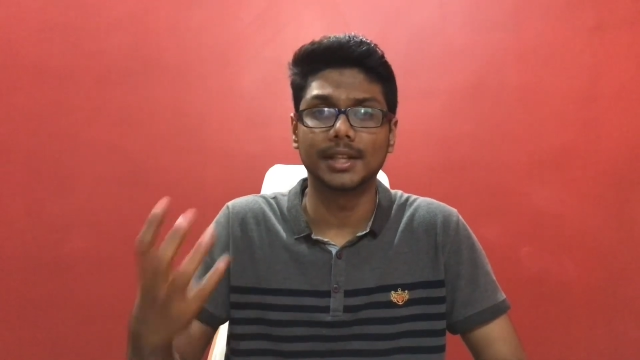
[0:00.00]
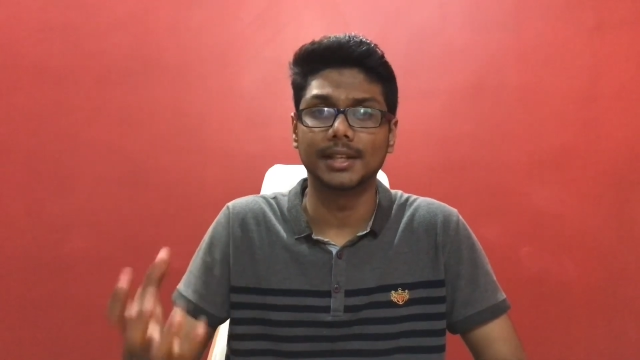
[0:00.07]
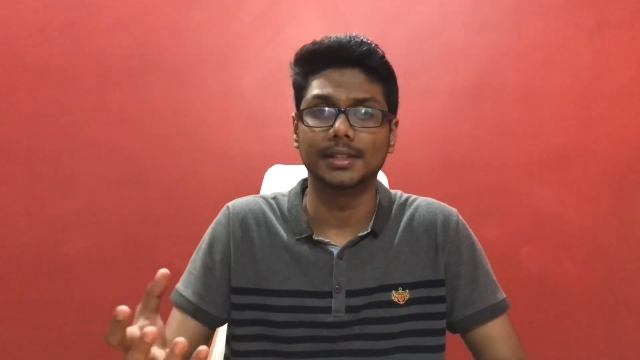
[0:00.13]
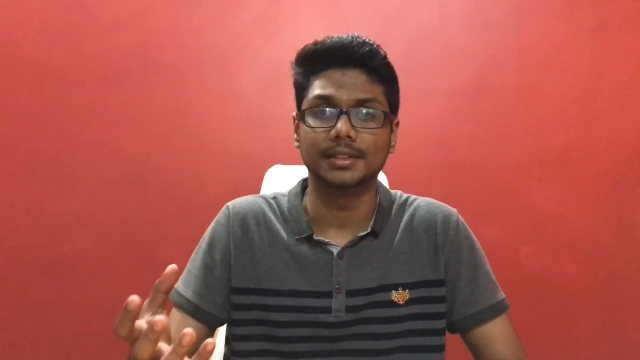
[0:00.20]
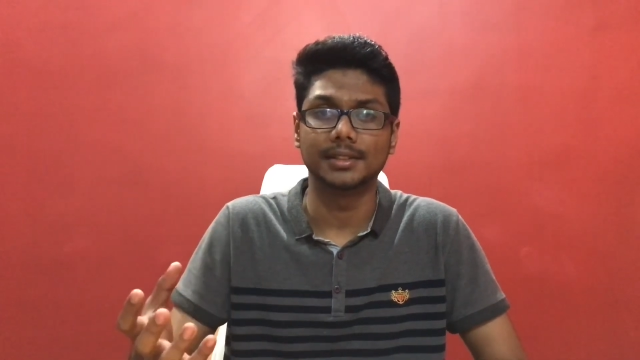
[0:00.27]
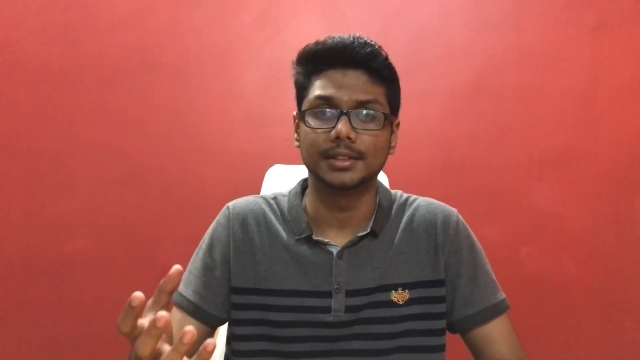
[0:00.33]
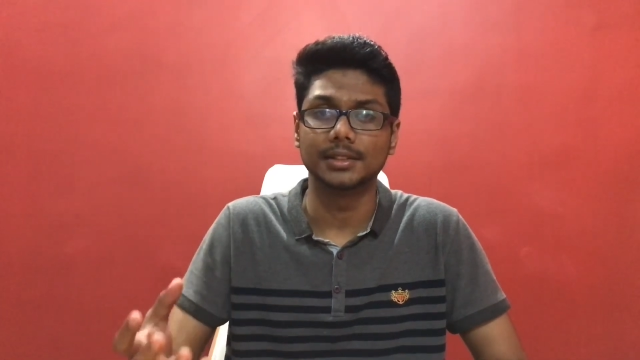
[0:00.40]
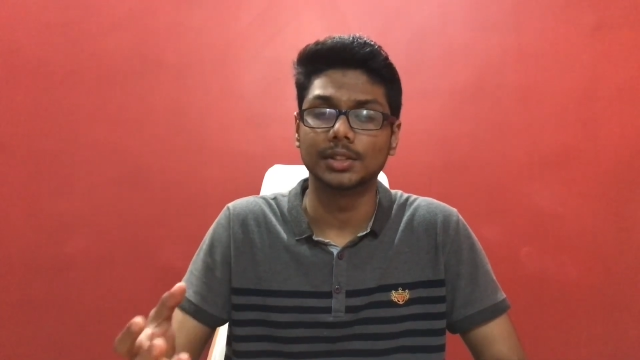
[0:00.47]

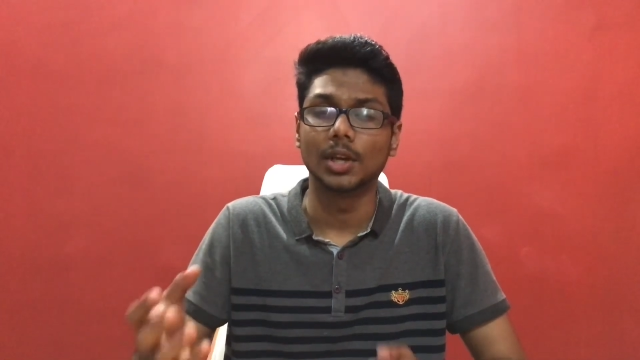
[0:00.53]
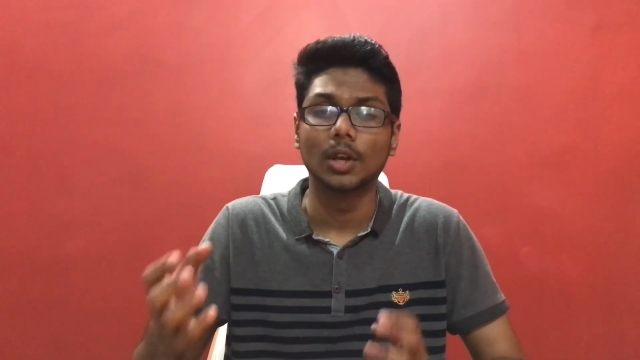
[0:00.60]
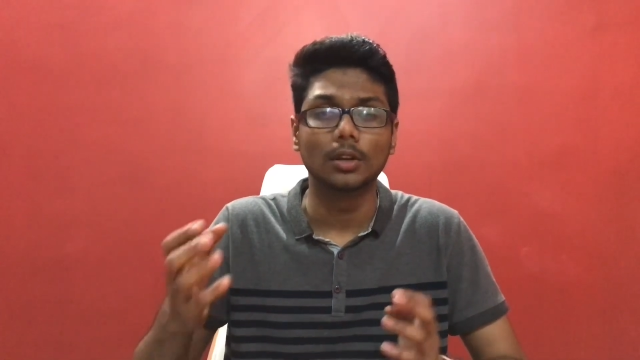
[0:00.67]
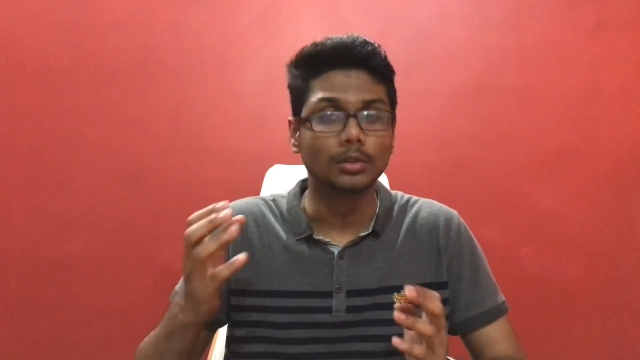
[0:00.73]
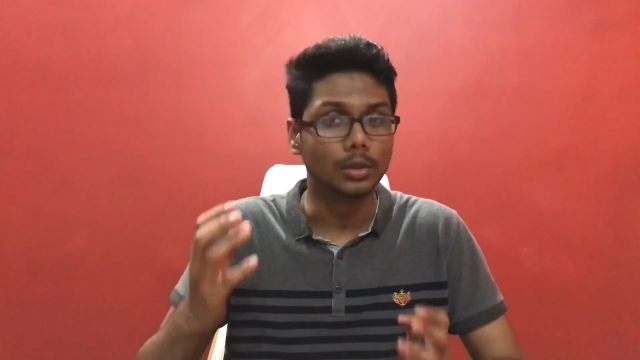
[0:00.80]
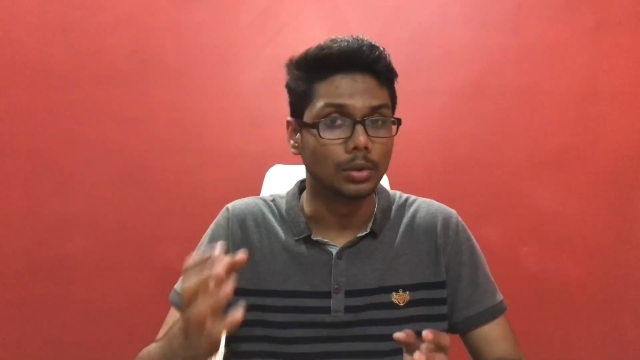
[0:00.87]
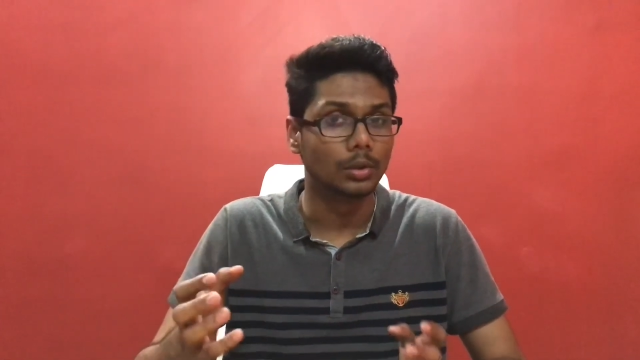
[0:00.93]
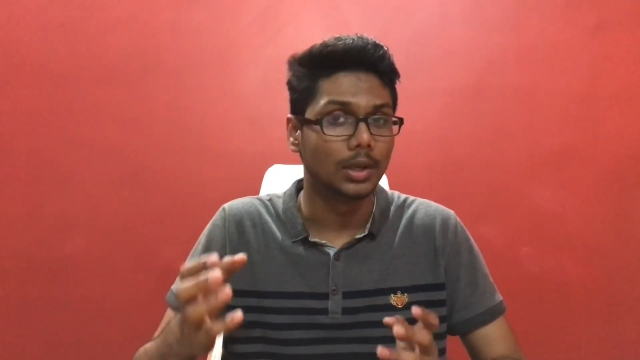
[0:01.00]
cases
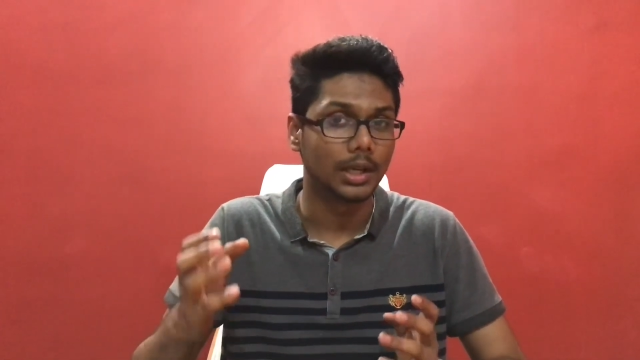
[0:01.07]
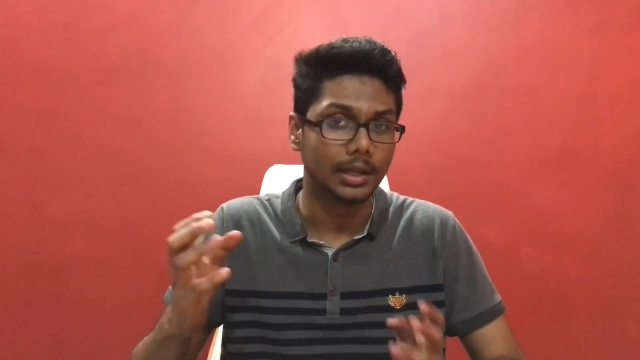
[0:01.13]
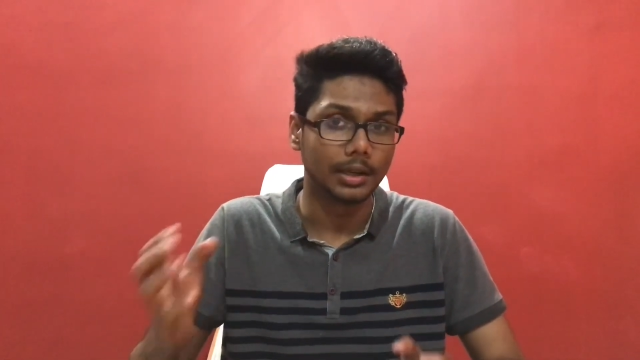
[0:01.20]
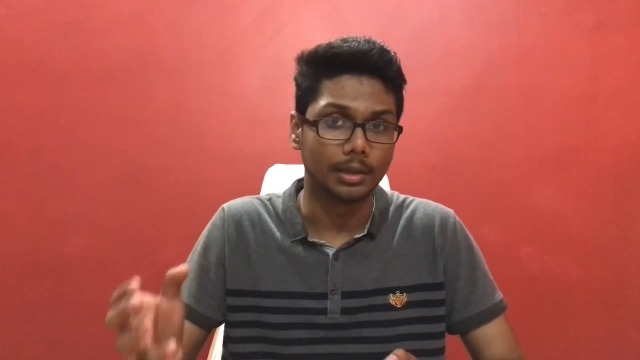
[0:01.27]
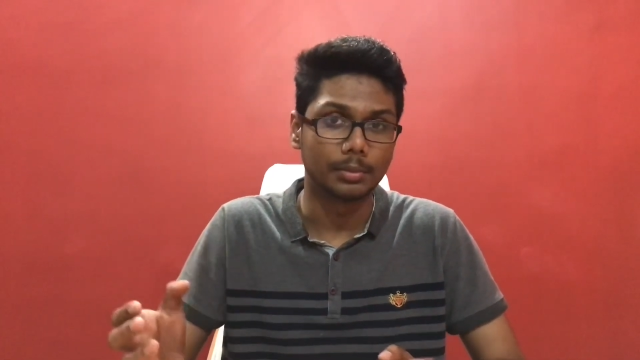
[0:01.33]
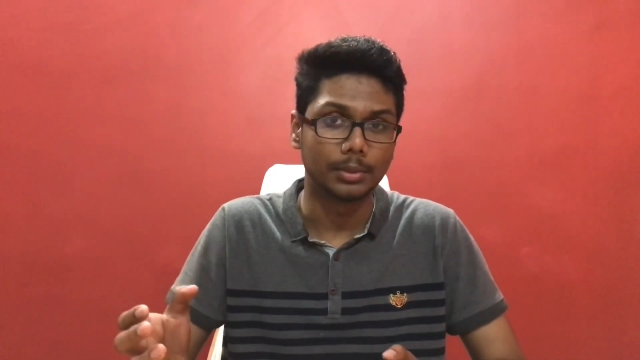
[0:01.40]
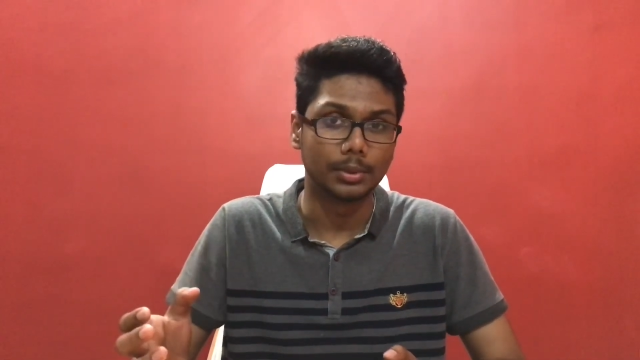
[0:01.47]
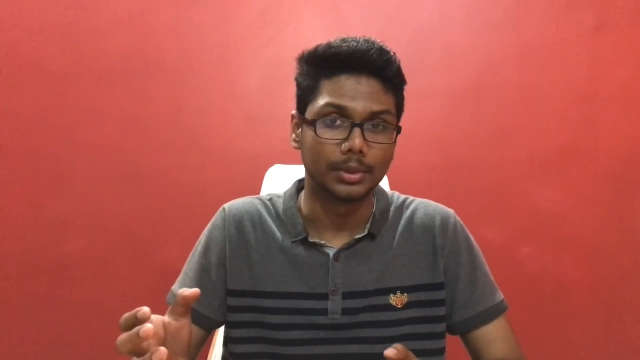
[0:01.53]
go
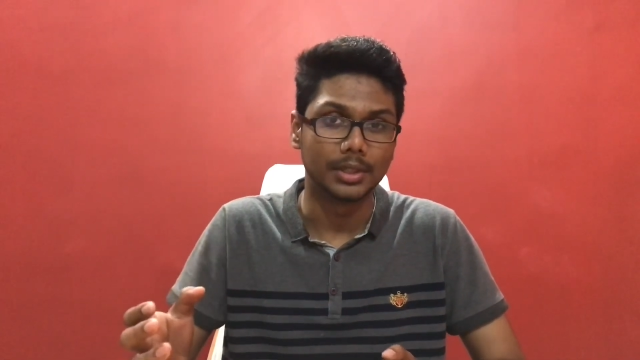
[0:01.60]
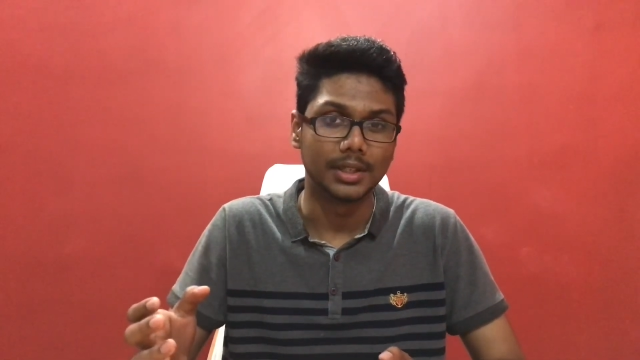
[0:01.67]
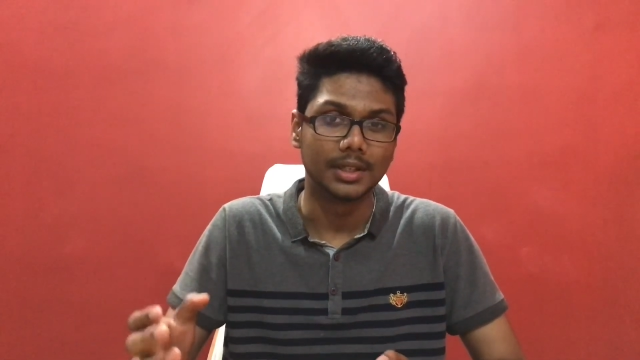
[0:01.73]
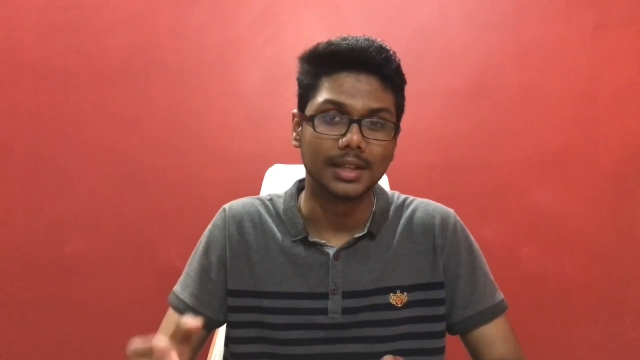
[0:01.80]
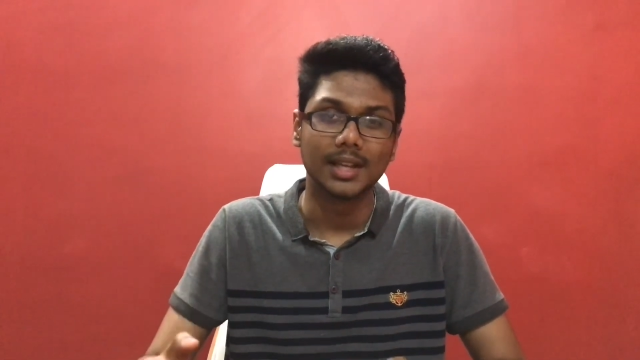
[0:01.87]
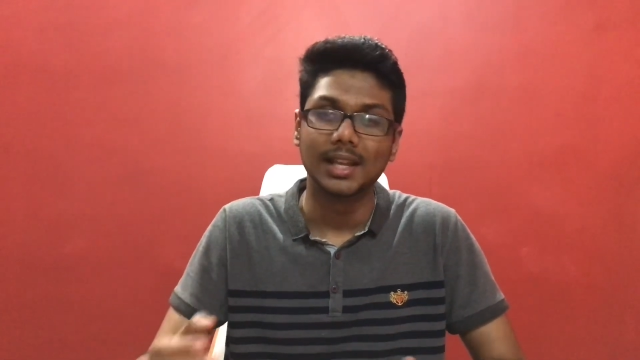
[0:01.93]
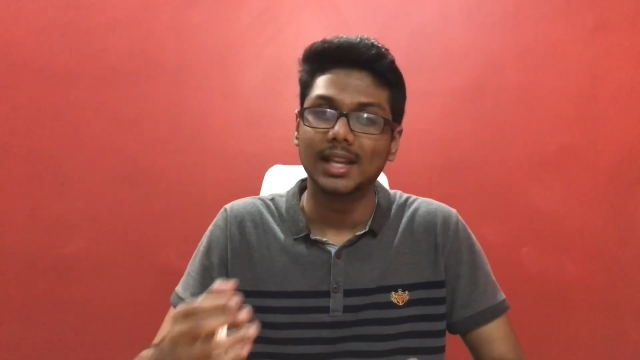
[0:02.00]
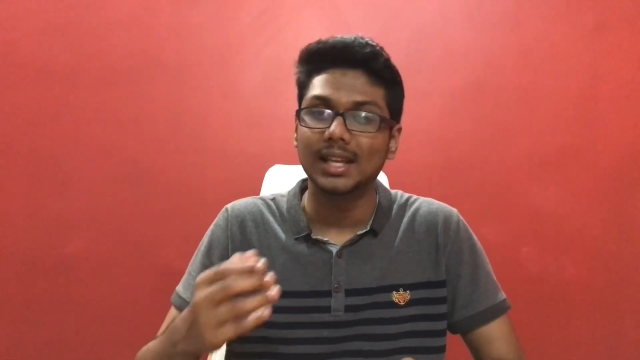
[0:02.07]
unreported.